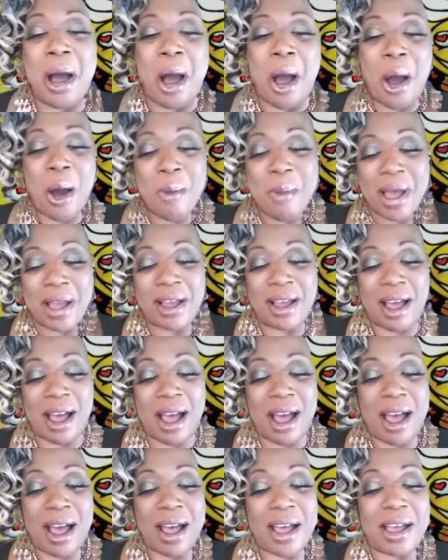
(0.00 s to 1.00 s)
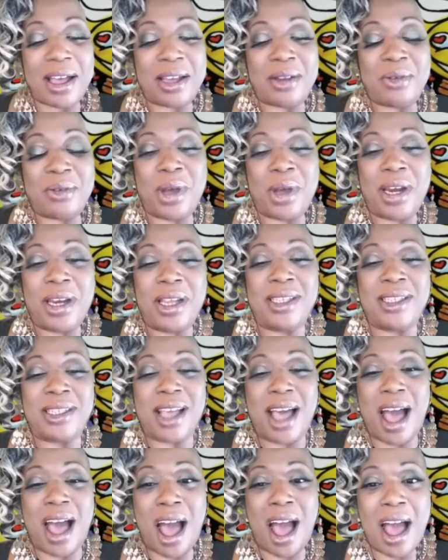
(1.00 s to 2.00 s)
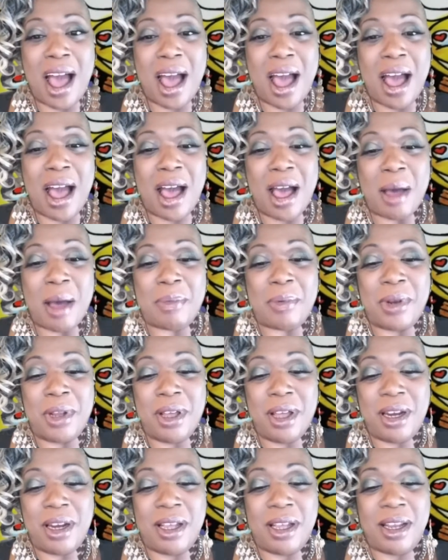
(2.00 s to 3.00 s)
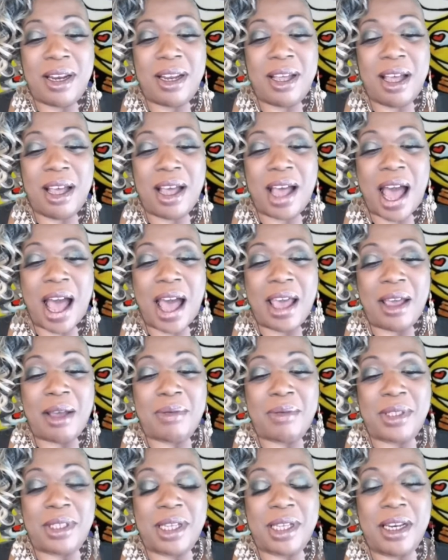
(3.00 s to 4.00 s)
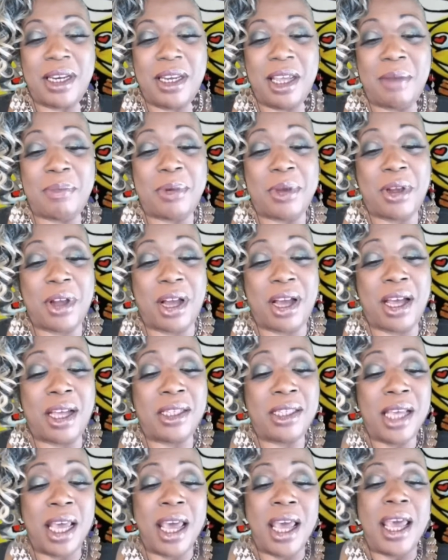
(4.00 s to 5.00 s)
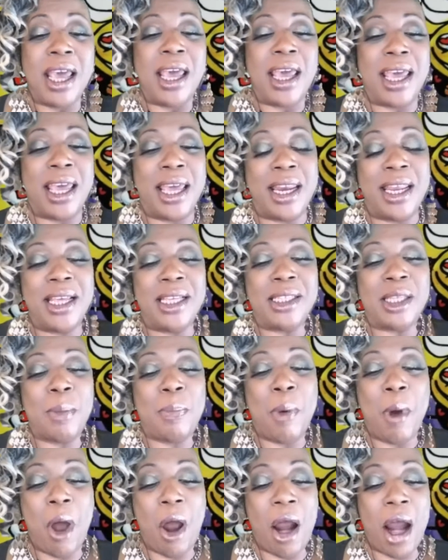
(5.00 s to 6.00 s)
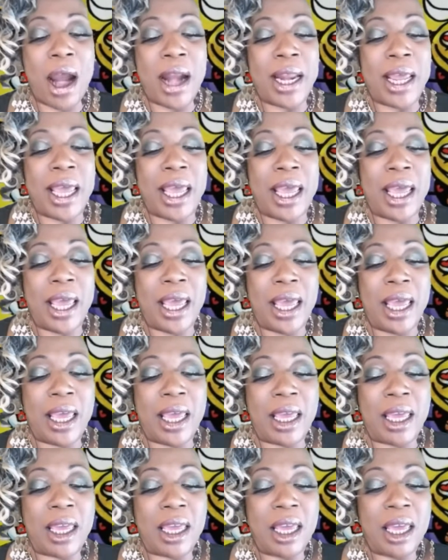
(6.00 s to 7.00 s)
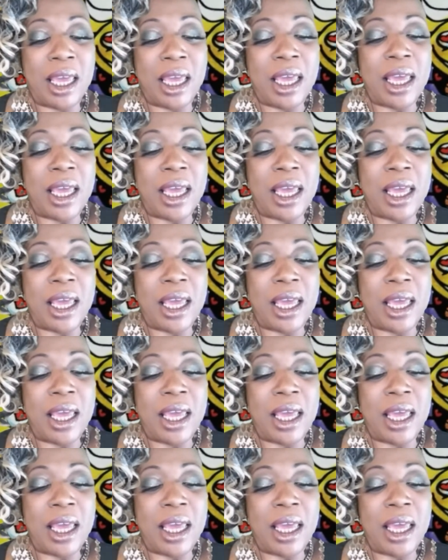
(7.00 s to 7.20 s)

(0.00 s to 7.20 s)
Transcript: Oh my God, what is up? Look, I am sitting here because it is a party.